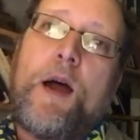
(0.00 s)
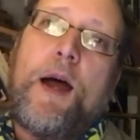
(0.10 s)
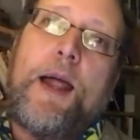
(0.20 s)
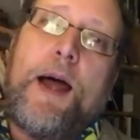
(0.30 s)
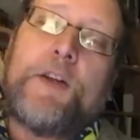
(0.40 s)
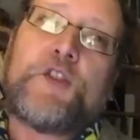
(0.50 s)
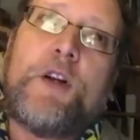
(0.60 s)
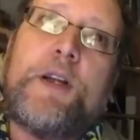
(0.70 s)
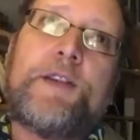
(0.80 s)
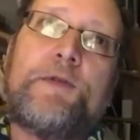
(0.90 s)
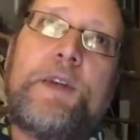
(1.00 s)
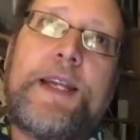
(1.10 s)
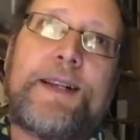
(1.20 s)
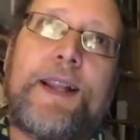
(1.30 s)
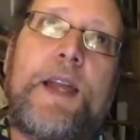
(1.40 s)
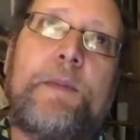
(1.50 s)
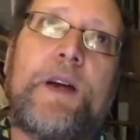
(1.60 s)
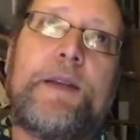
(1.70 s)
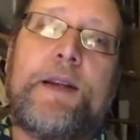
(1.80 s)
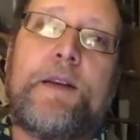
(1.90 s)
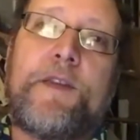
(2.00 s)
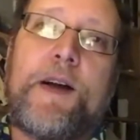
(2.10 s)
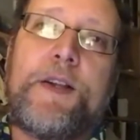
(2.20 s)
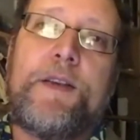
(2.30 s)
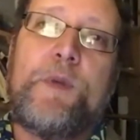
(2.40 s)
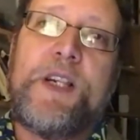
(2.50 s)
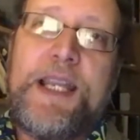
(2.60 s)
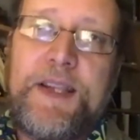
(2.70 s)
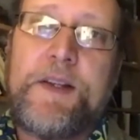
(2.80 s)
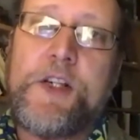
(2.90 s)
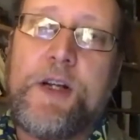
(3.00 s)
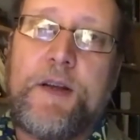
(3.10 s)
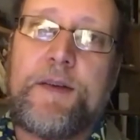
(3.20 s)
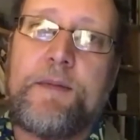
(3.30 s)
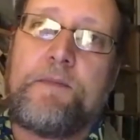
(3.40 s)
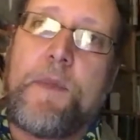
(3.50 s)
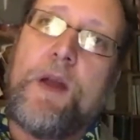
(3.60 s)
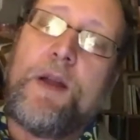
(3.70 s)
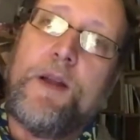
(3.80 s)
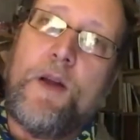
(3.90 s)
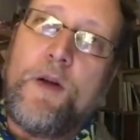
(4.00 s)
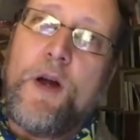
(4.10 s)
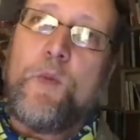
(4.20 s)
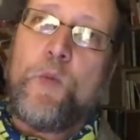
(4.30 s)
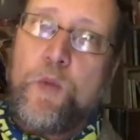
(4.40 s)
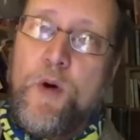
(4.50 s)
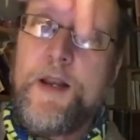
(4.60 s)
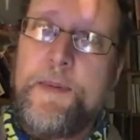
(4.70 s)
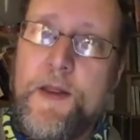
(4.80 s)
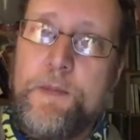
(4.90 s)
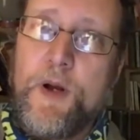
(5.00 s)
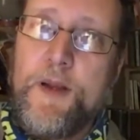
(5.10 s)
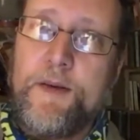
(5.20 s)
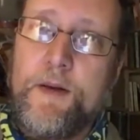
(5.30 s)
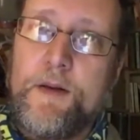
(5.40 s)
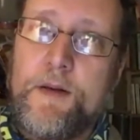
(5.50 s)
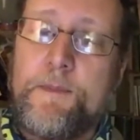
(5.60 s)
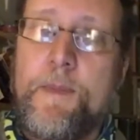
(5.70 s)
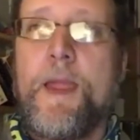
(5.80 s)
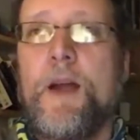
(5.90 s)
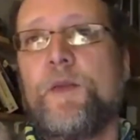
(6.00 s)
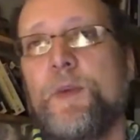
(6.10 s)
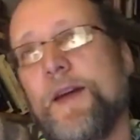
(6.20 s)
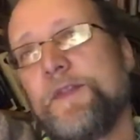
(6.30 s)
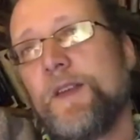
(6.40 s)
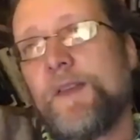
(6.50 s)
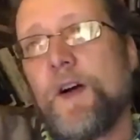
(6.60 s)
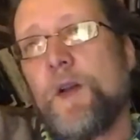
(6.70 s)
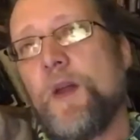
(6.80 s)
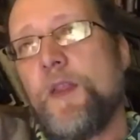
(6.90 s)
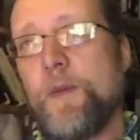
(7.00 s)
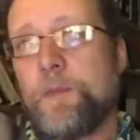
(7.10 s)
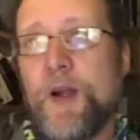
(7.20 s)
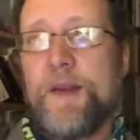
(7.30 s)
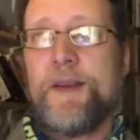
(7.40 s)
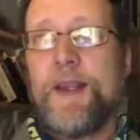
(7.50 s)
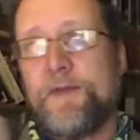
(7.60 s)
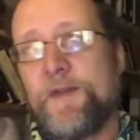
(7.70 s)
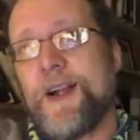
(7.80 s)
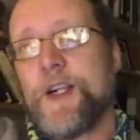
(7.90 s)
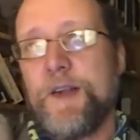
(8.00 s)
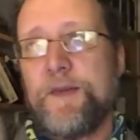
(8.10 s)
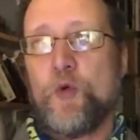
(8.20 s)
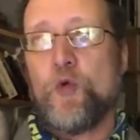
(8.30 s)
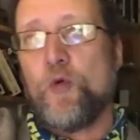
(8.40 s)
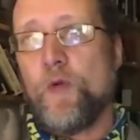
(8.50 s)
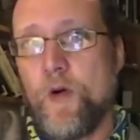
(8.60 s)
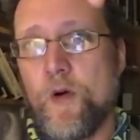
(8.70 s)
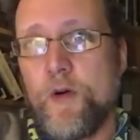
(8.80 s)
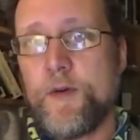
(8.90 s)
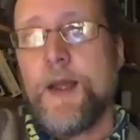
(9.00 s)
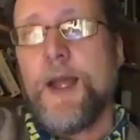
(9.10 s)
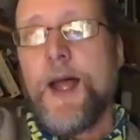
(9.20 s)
and trying to reclaim an idea of fascism which isn't just, you know, we're worried about the present, so we have to decide whether the present is fascist or not, and